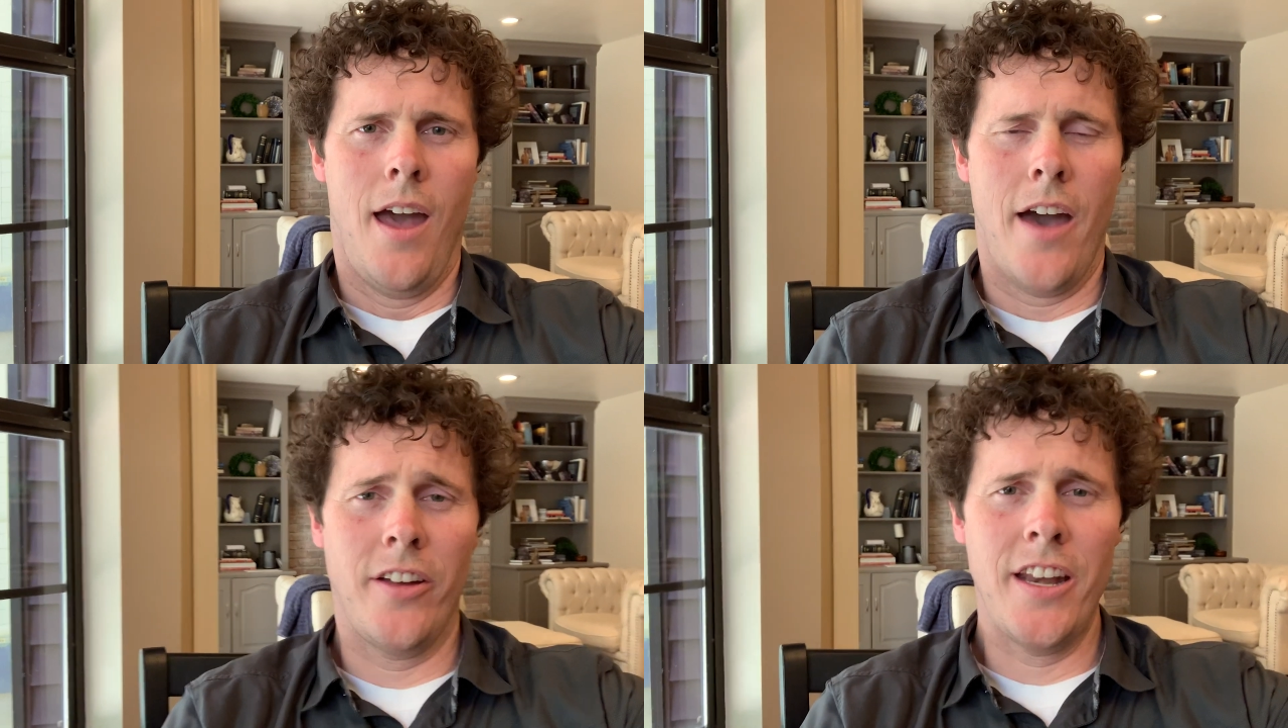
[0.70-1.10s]

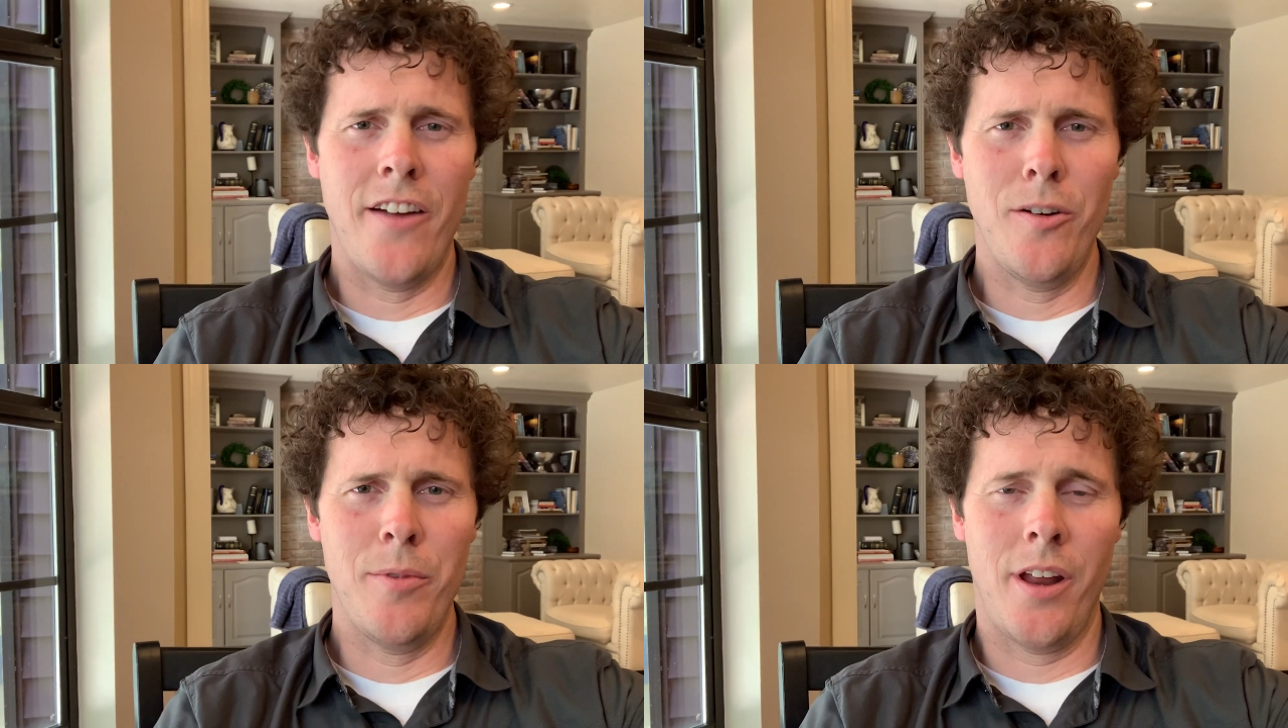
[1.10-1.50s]
Having
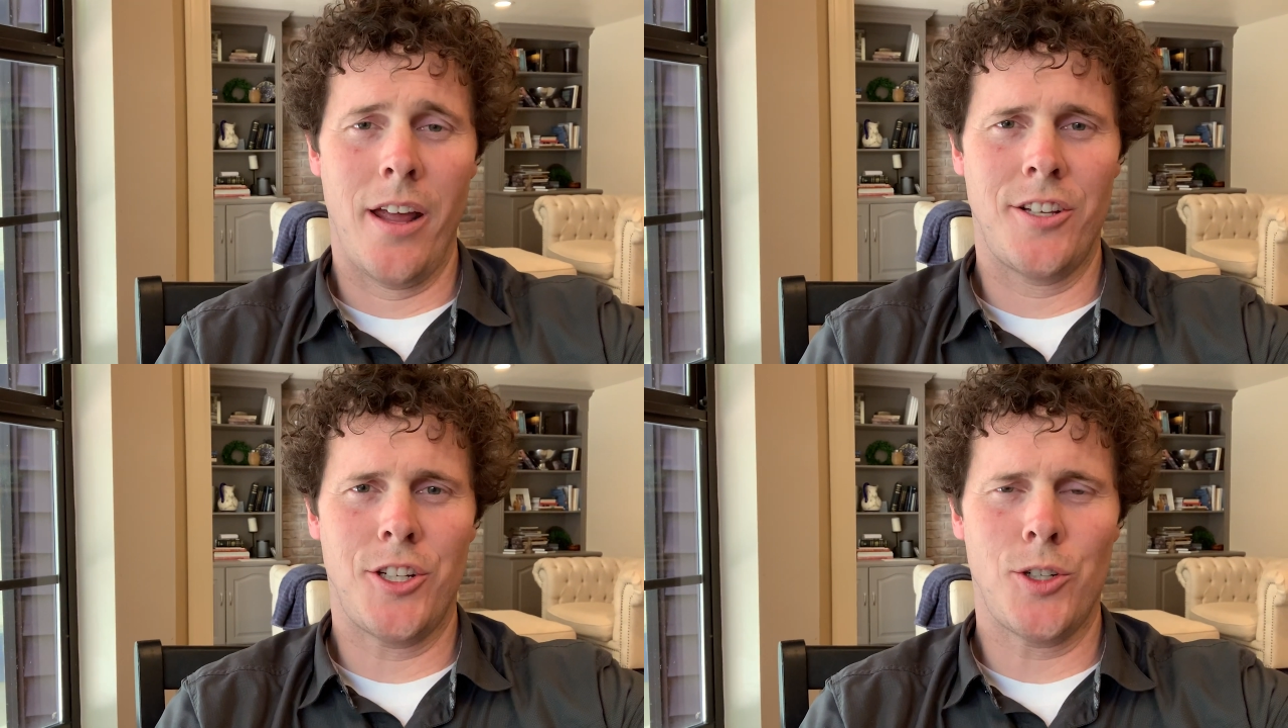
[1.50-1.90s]
never been
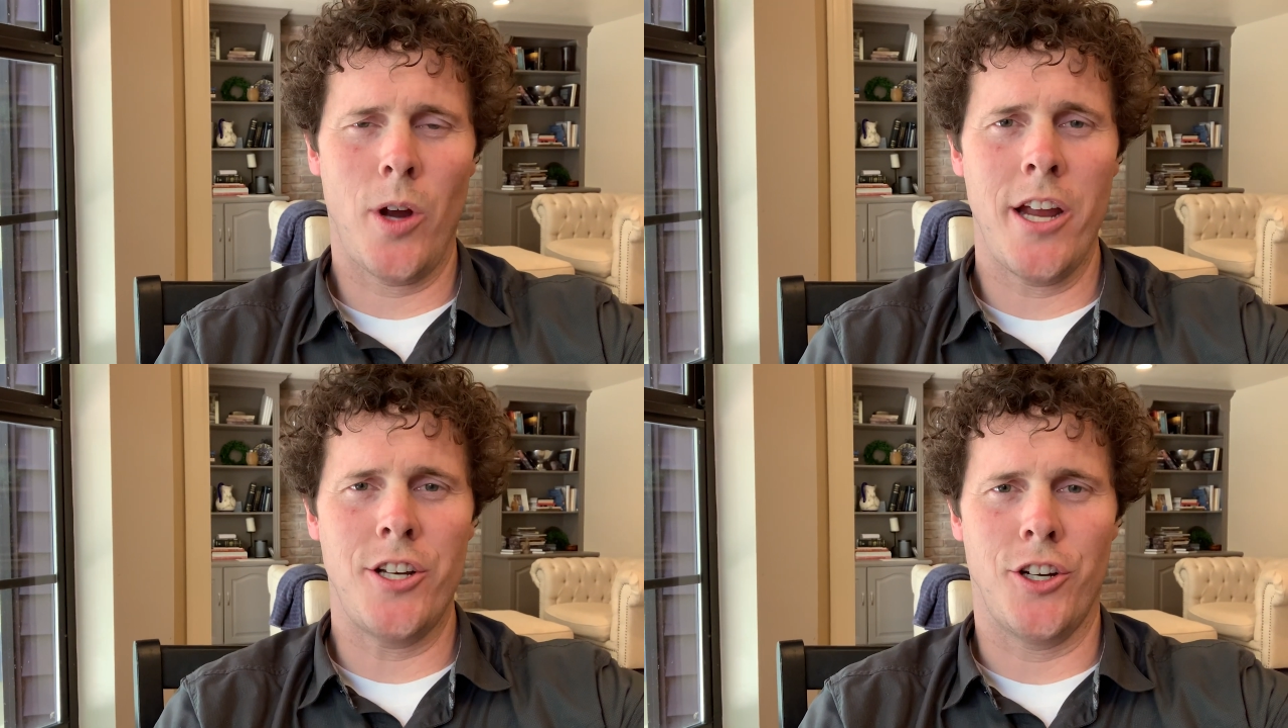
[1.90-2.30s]
a
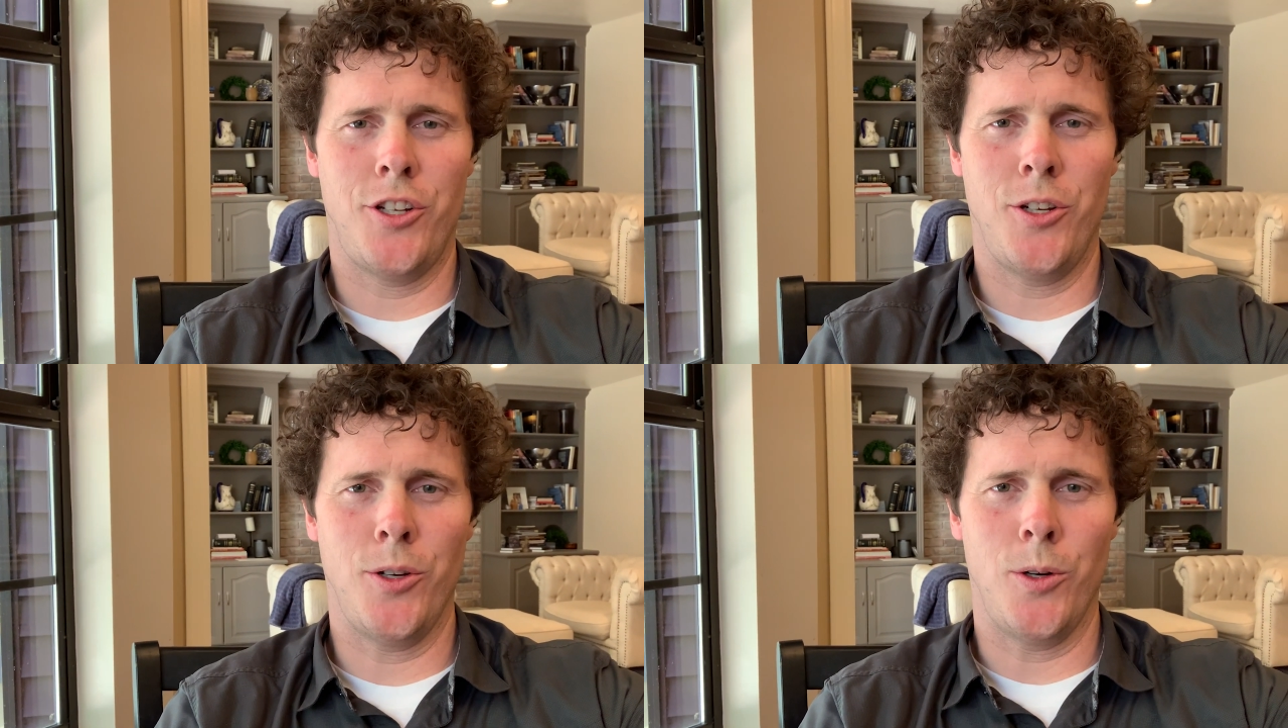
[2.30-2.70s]
stranger
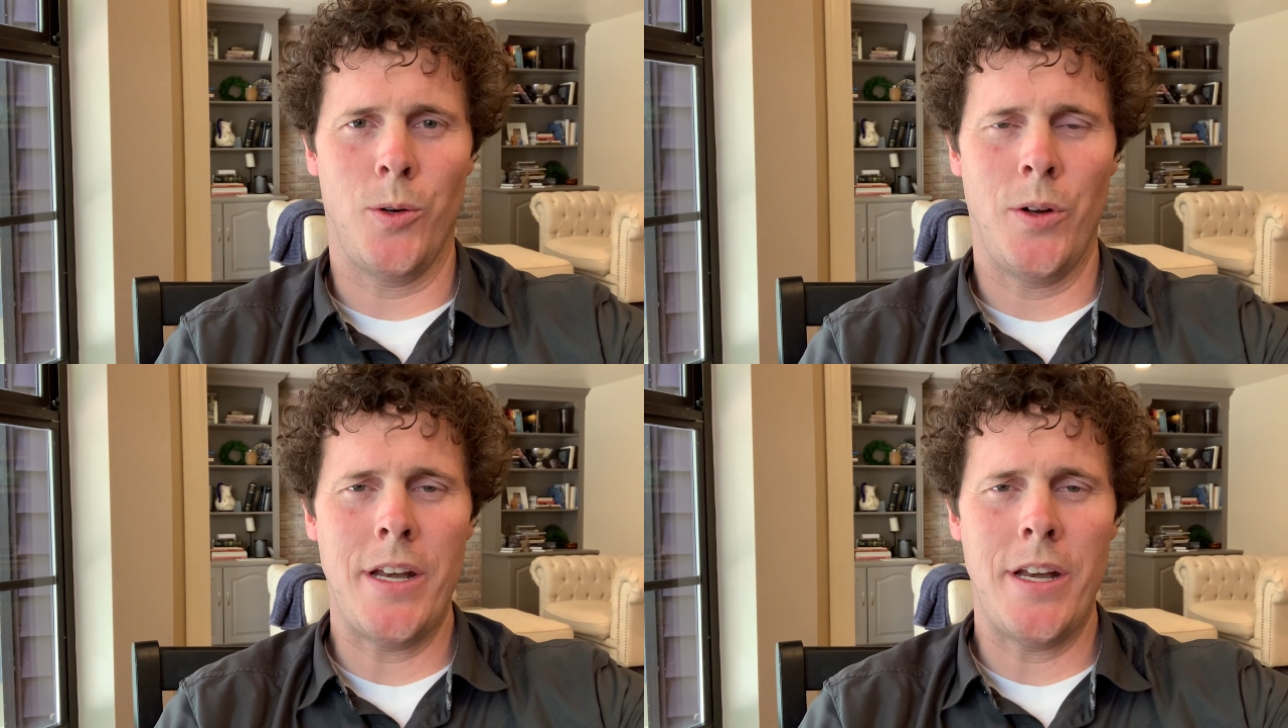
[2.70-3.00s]
to